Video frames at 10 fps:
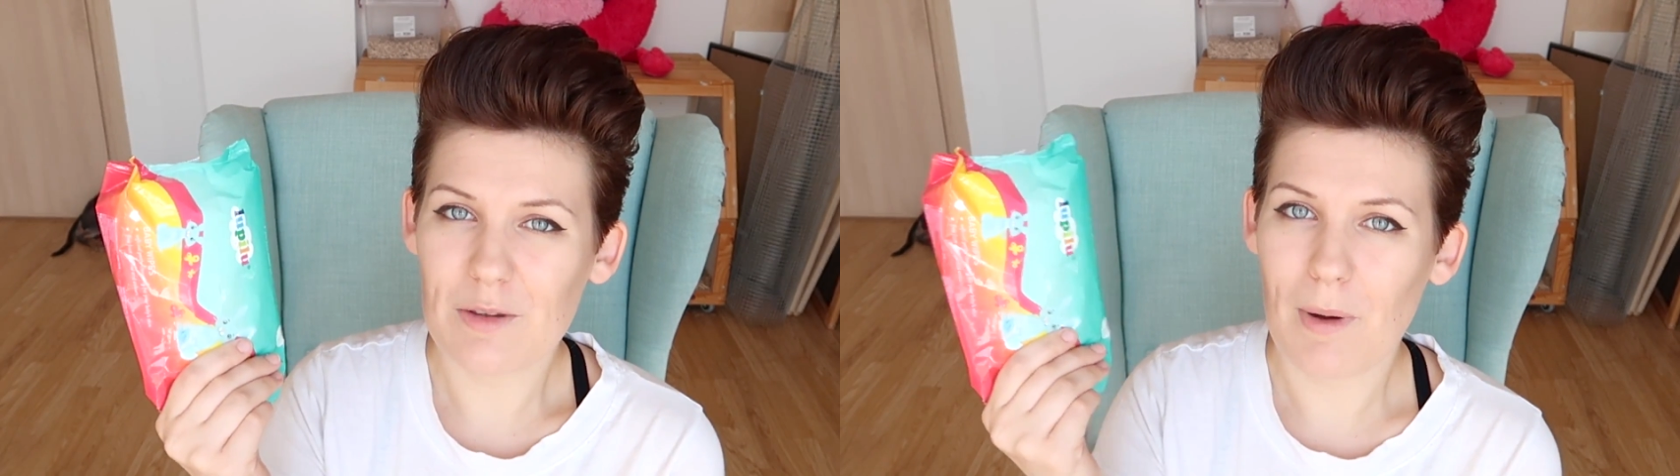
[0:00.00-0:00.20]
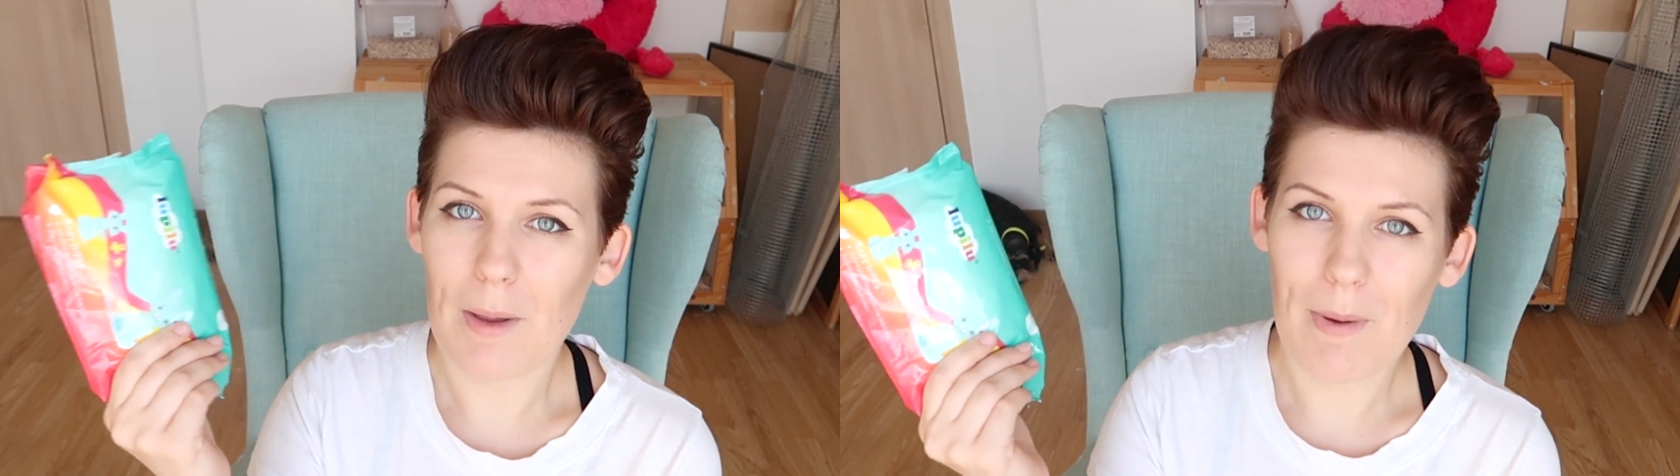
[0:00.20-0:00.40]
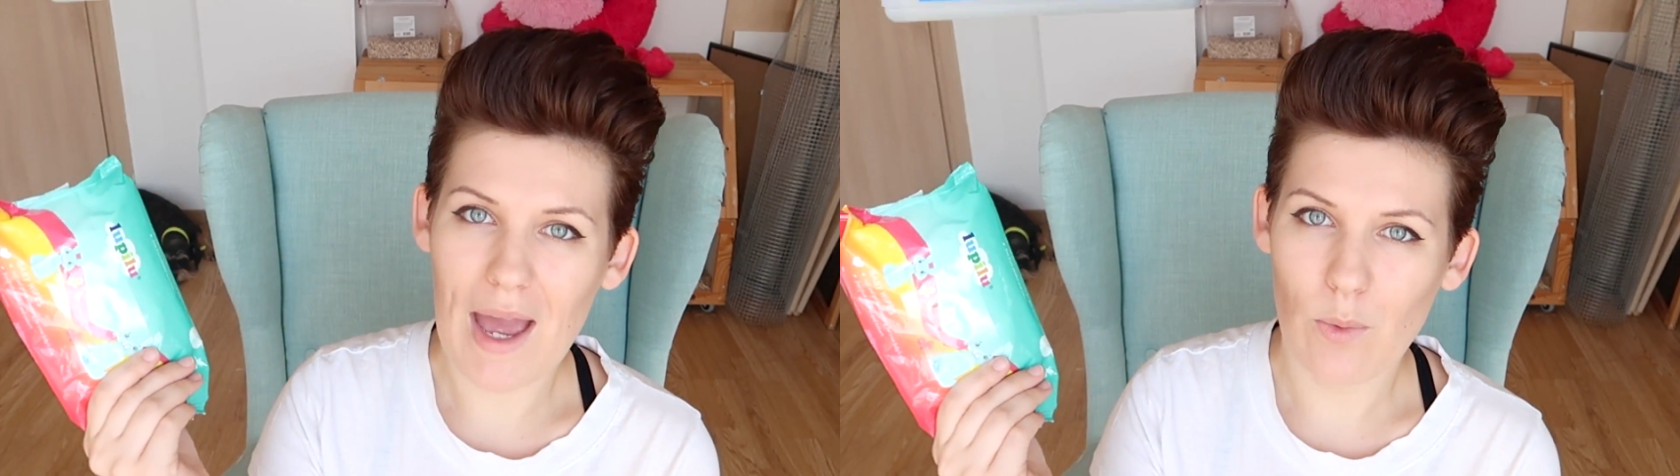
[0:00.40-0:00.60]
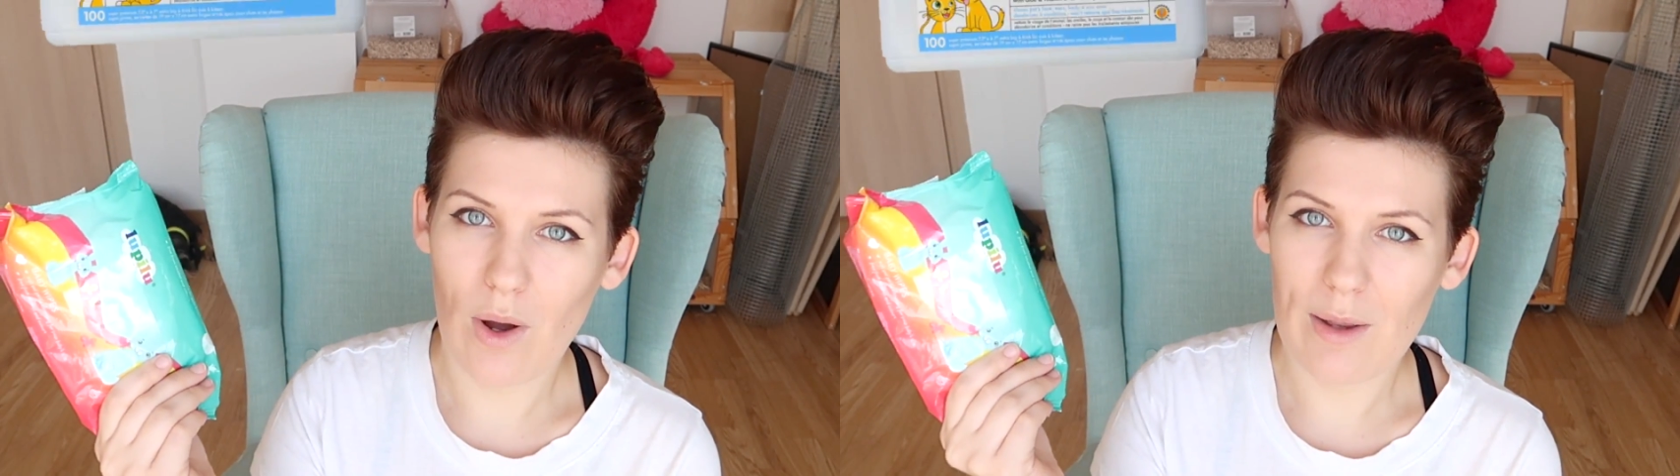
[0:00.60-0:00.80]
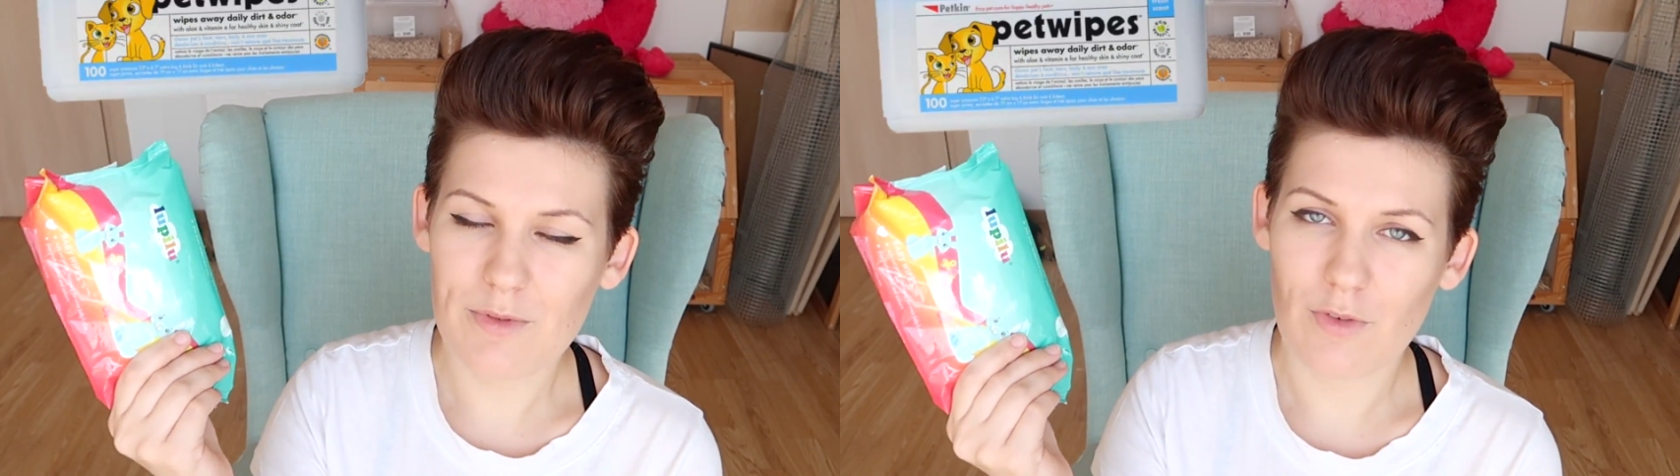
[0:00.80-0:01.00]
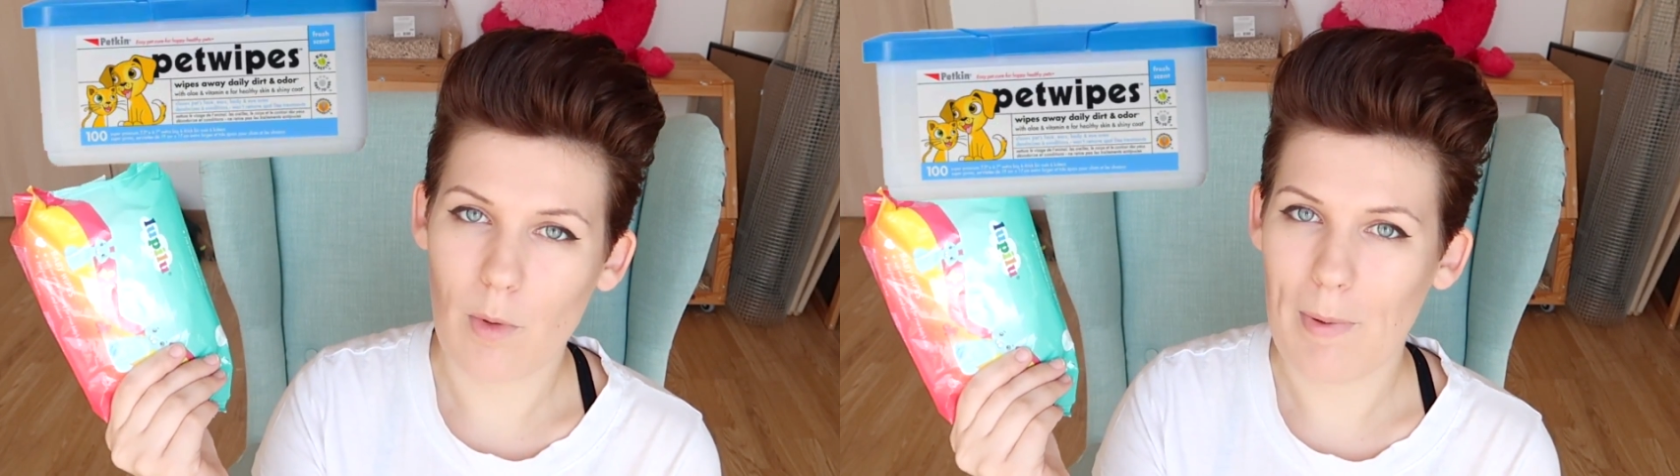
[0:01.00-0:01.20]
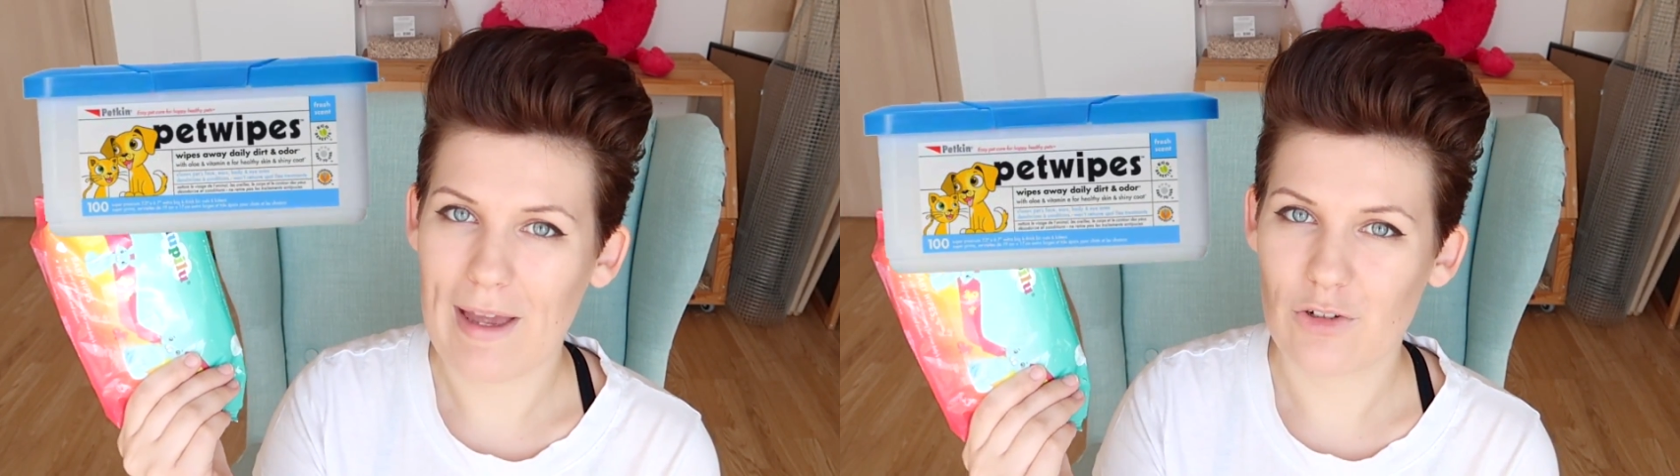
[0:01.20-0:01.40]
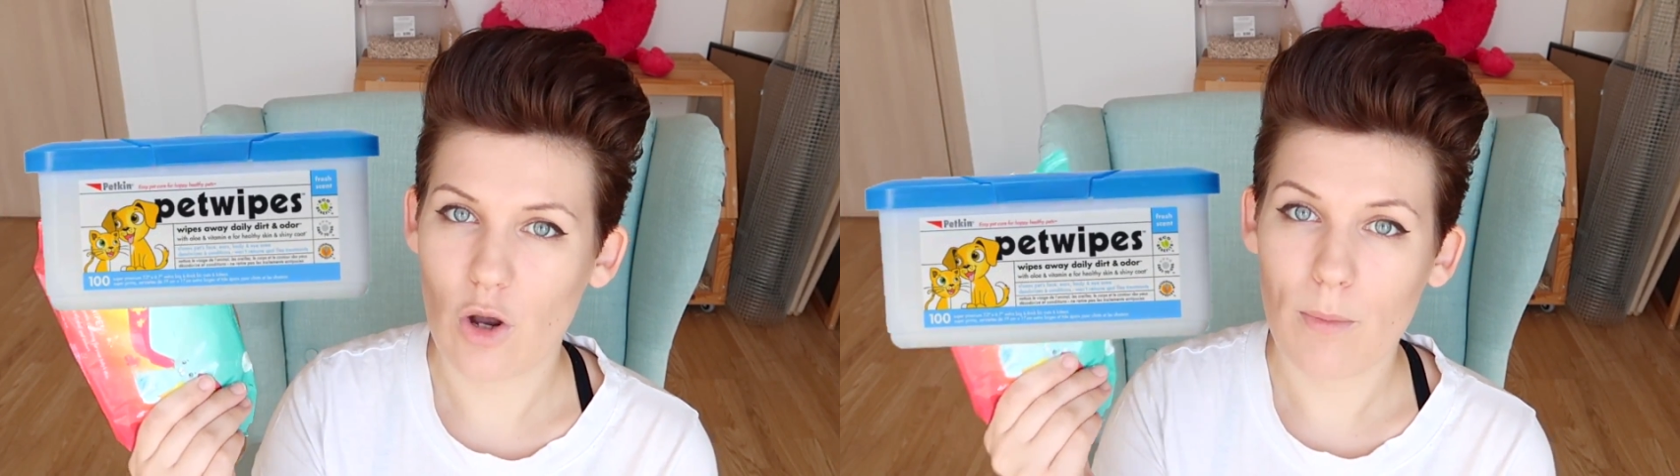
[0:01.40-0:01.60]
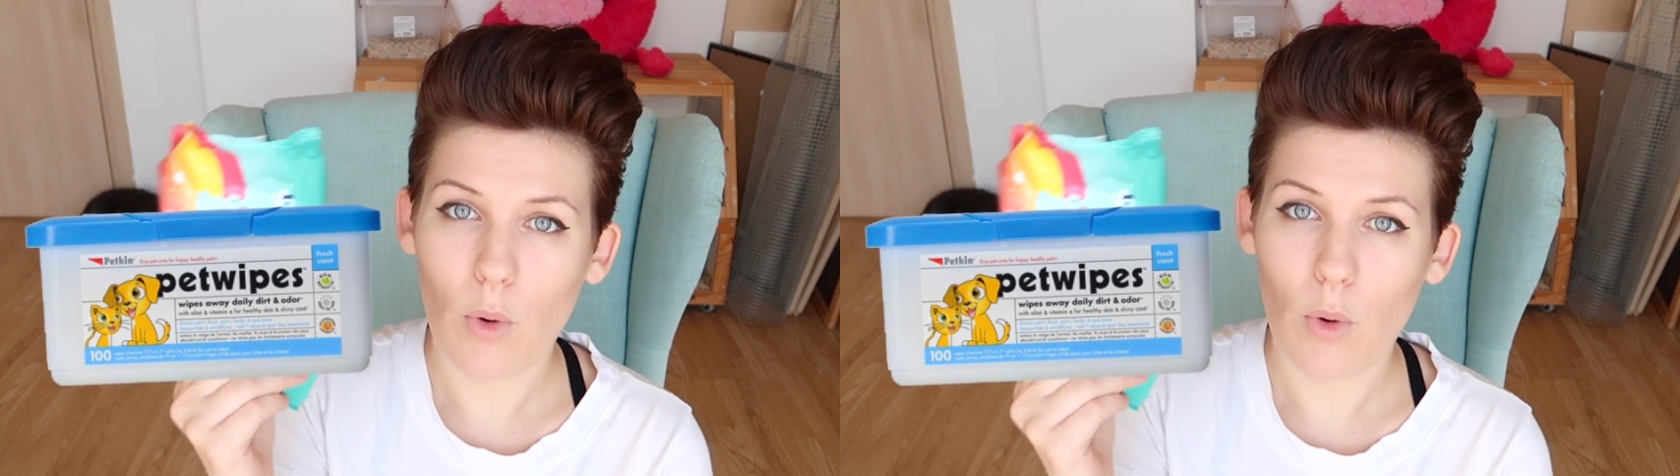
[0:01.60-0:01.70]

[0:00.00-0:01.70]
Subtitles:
buy pet wipes from a pet shop